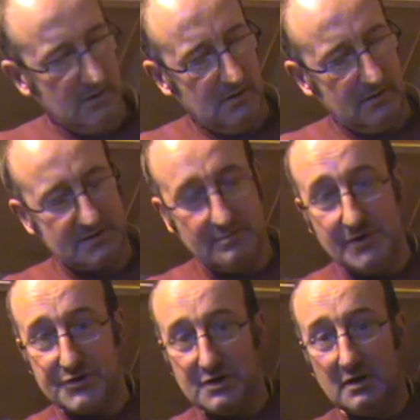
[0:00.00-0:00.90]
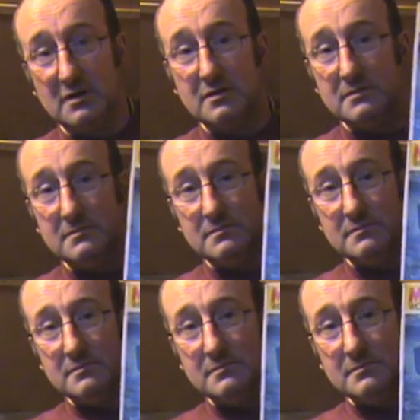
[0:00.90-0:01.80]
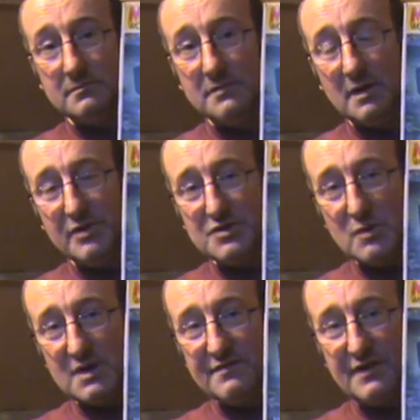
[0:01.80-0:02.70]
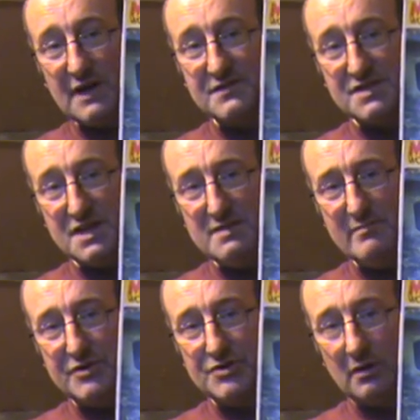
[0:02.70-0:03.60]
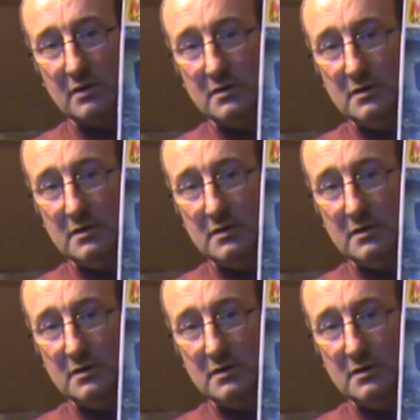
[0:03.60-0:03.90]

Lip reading: It's a Mitchell, a B-25C Mitchell,